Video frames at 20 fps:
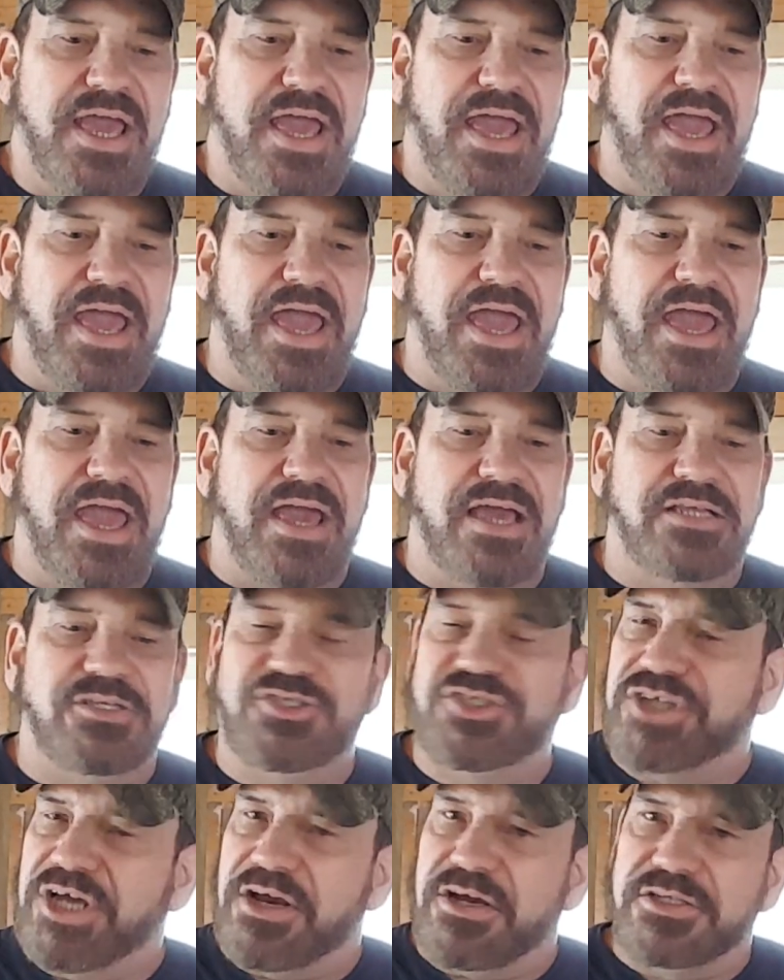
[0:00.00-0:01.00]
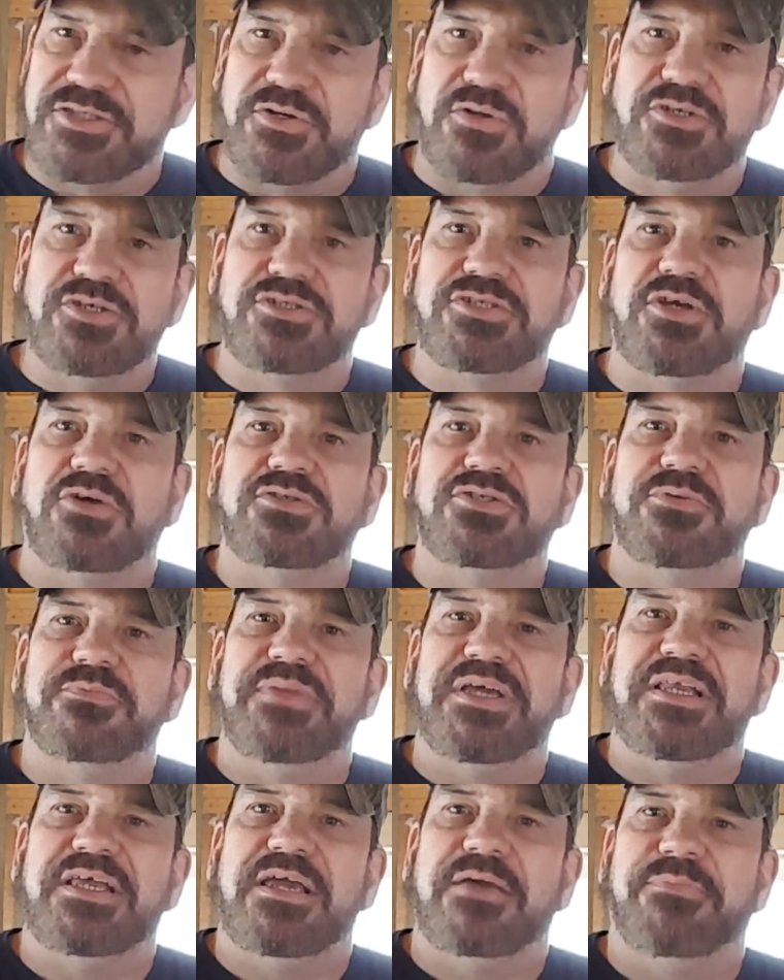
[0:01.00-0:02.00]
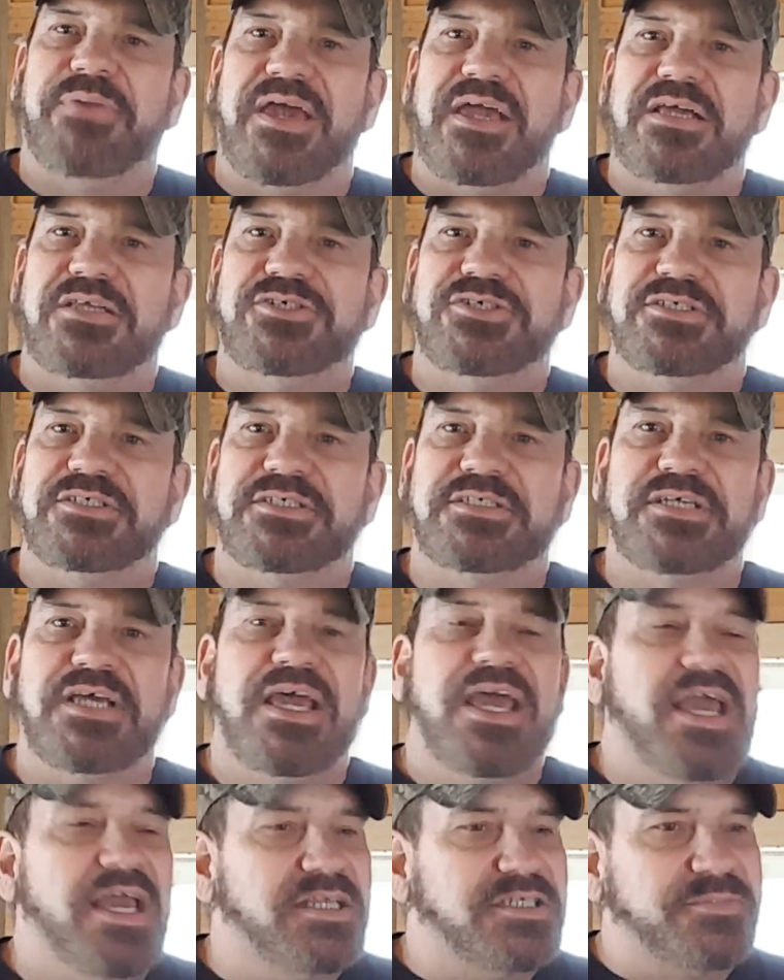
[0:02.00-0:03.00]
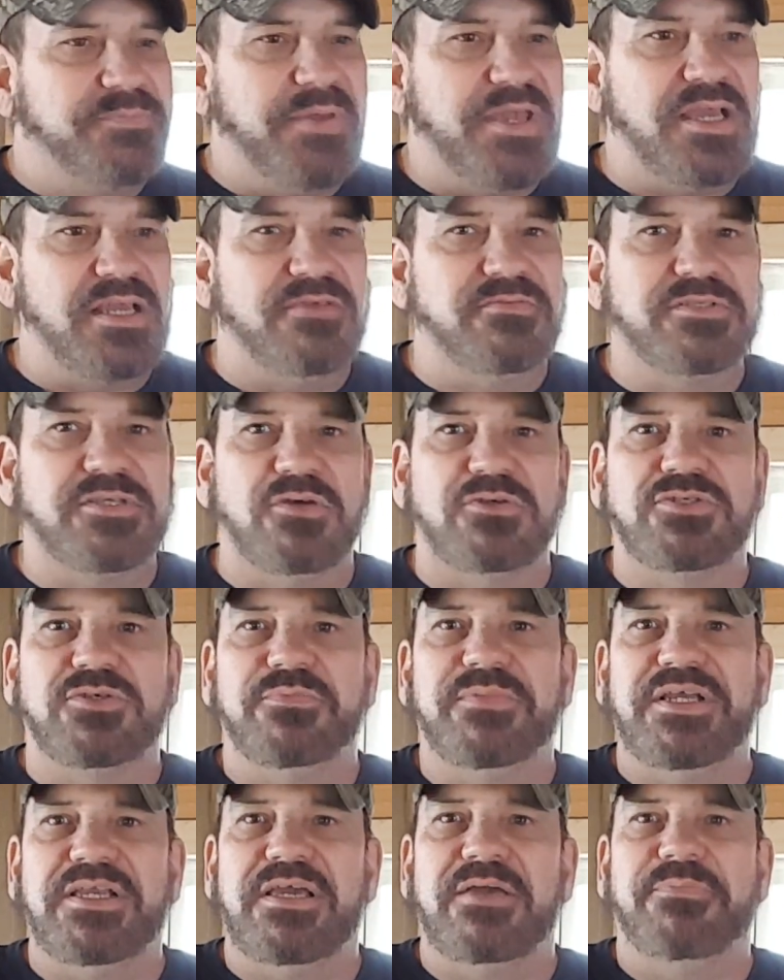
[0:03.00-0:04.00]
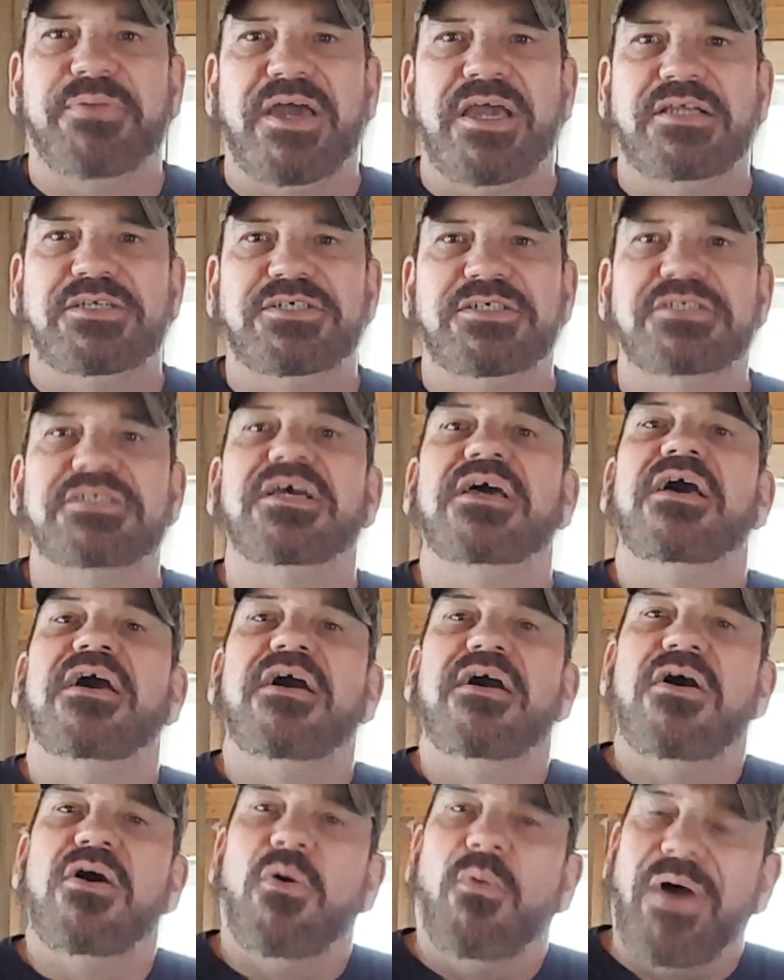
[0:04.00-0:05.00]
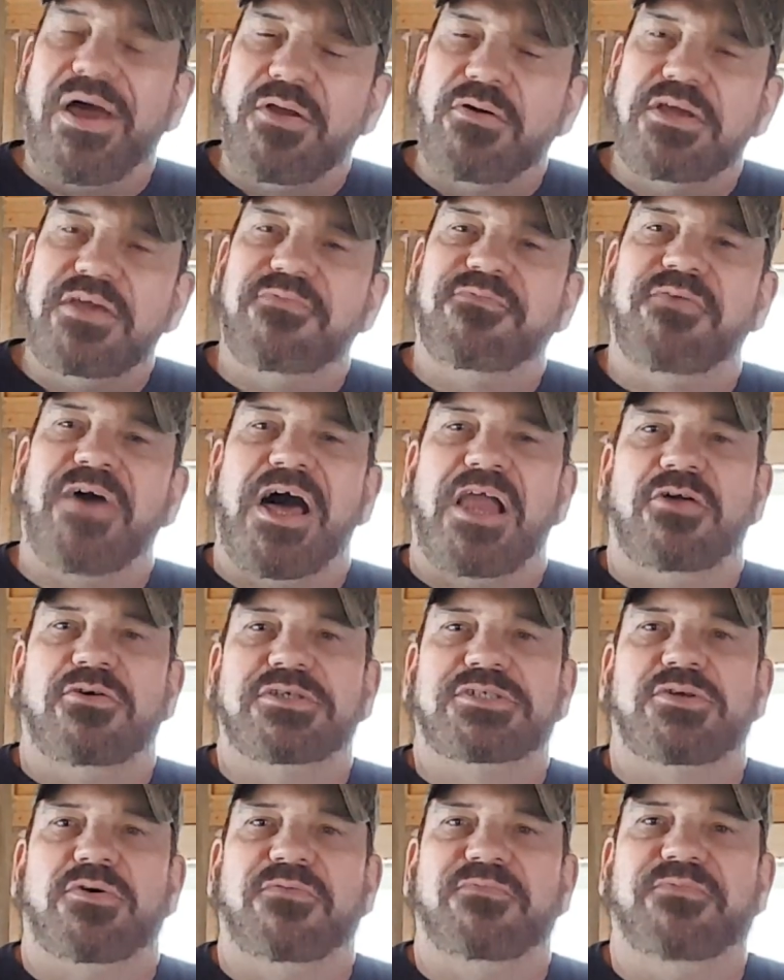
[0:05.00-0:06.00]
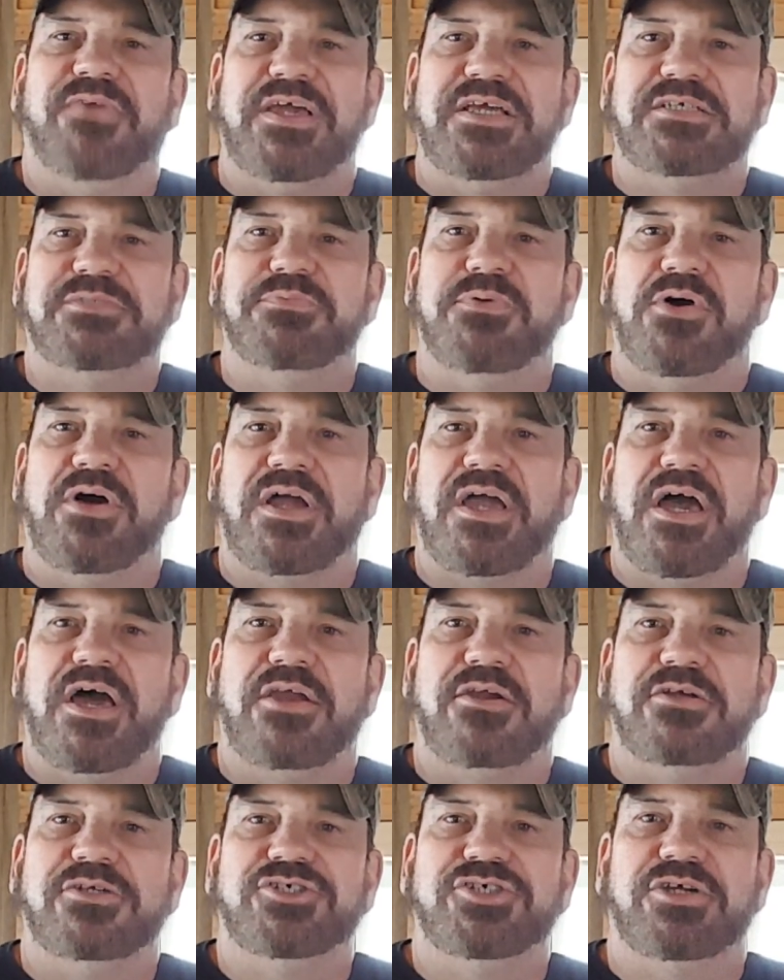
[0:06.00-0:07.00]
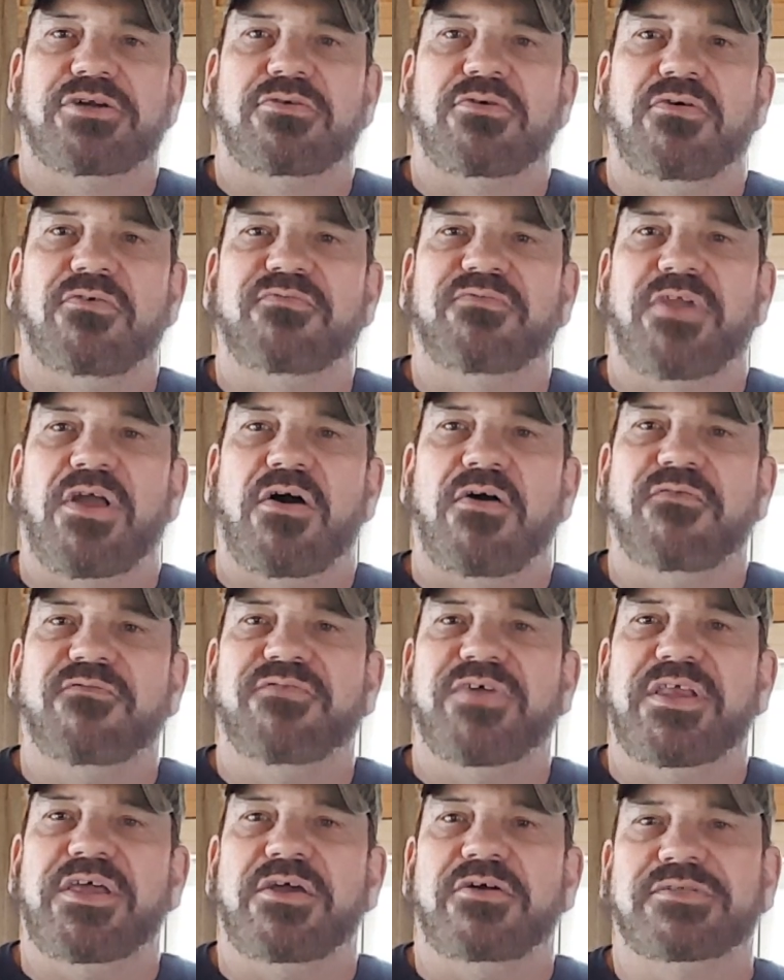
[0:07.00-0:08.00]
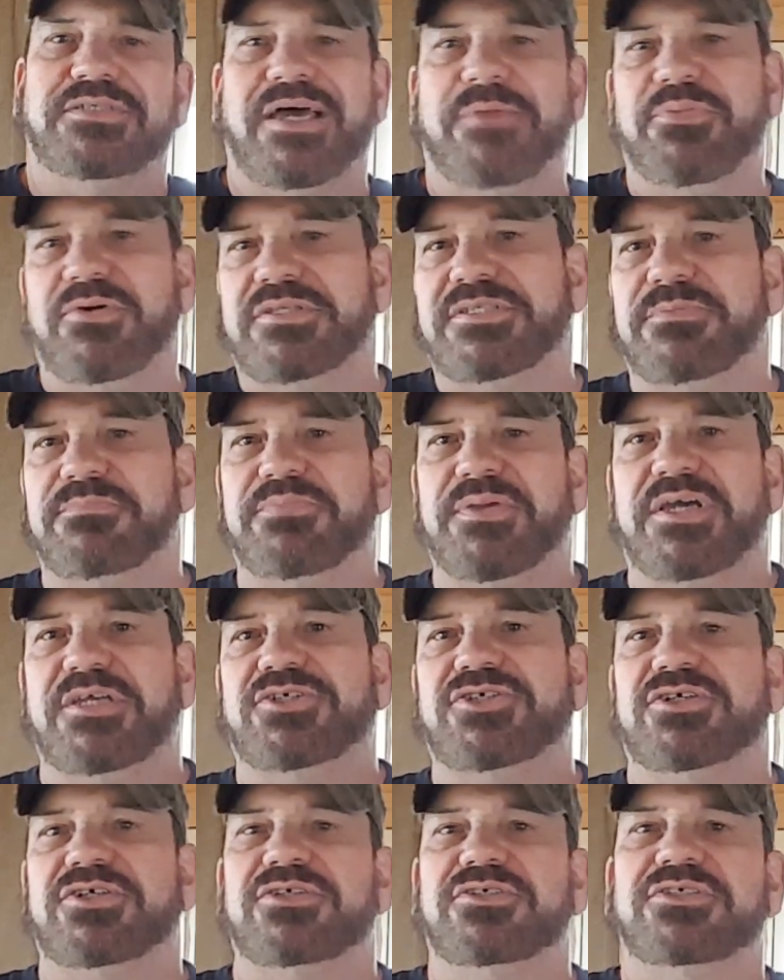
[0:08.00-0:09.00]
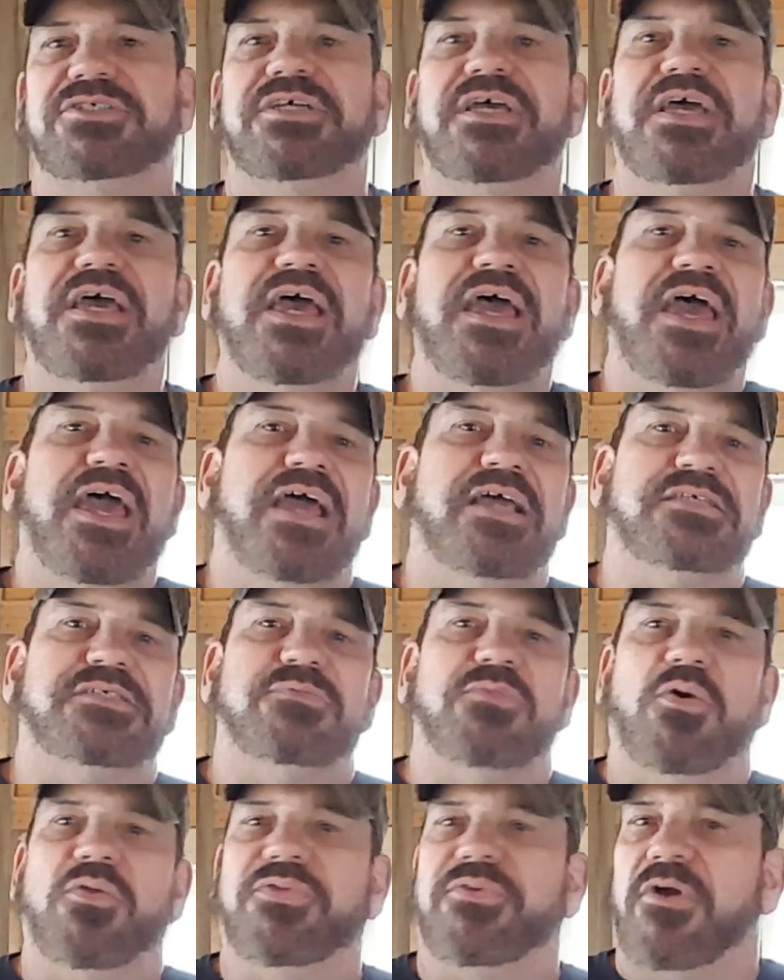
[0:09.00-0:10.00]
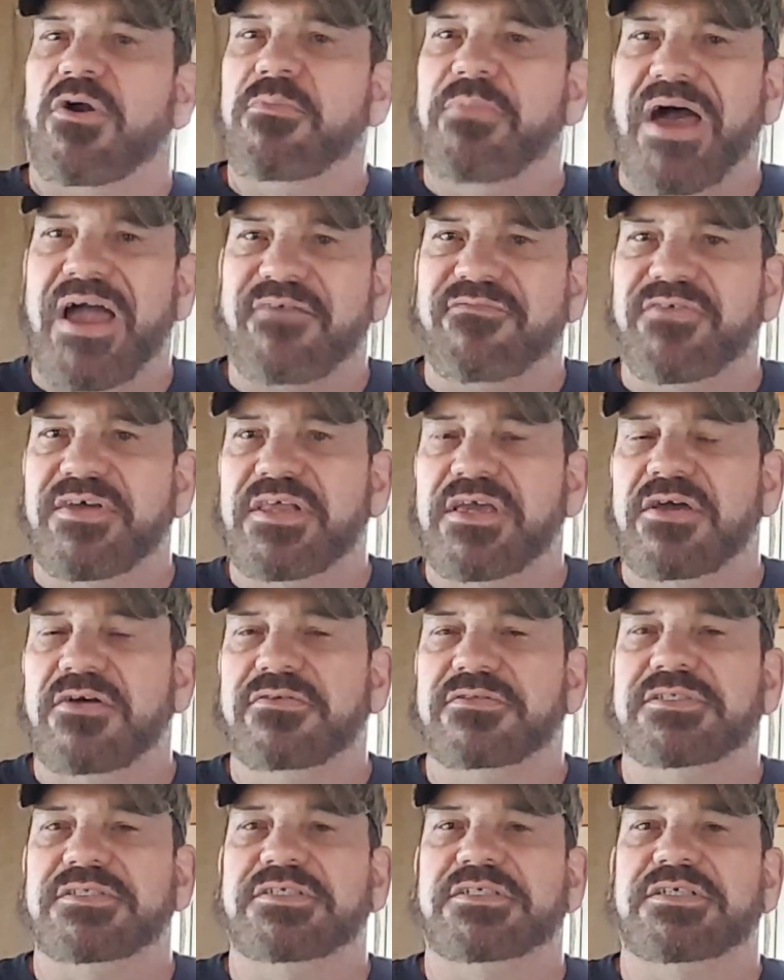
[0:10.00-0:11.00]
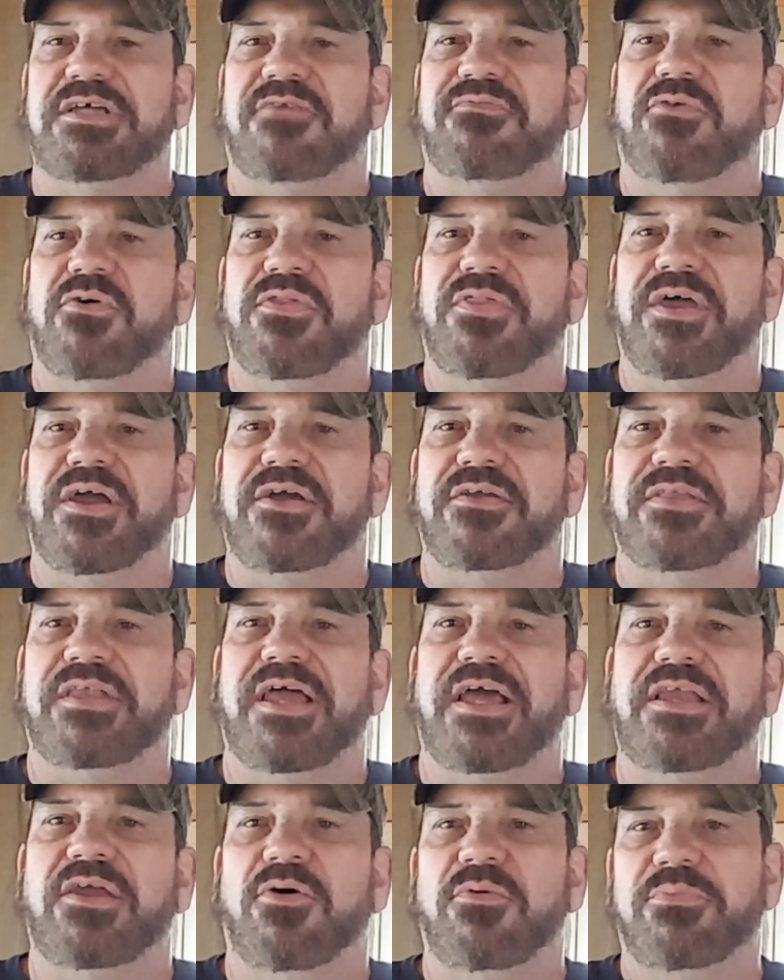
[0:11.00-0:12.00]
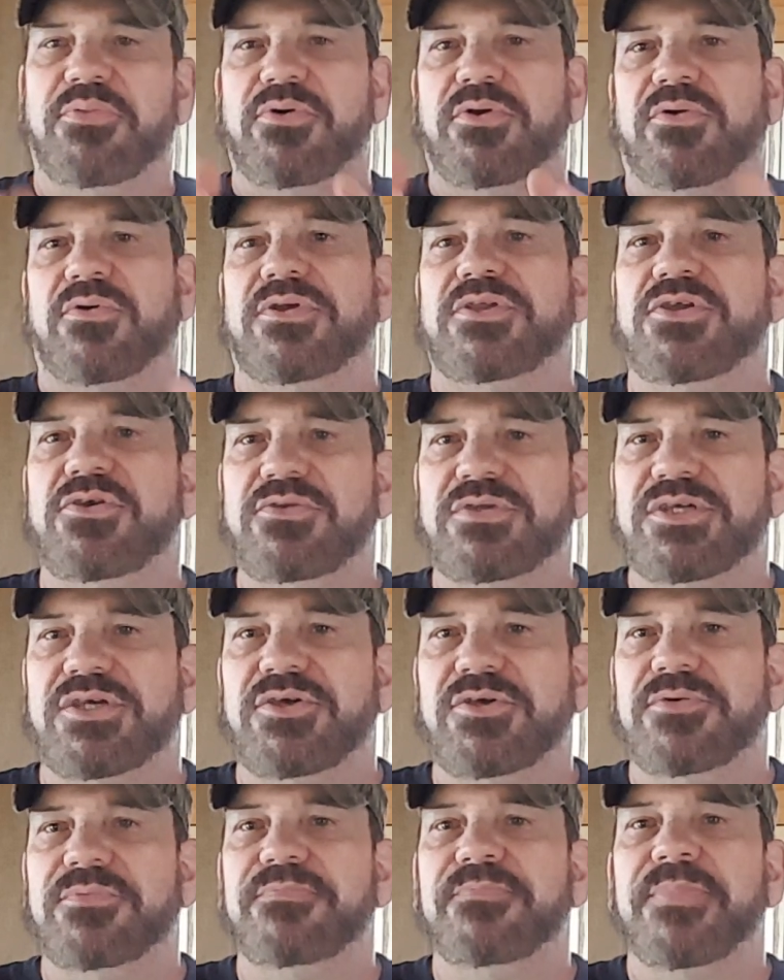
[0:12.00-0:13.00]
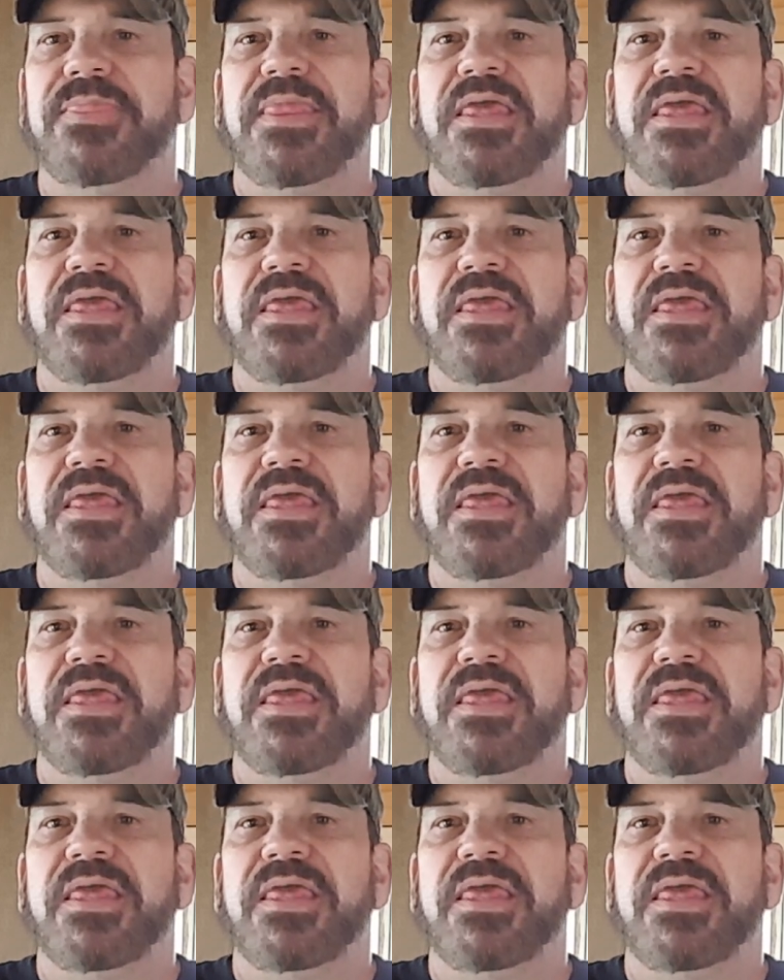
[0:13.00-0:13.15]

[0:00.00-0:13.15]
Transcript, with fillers: And share us on your social media pages. And speaking of social media pages, why don't you follow us on Facebook under General Vlog Videos? I put some pictures and some old throwback videos and stuff on there that I don't put on YouTube.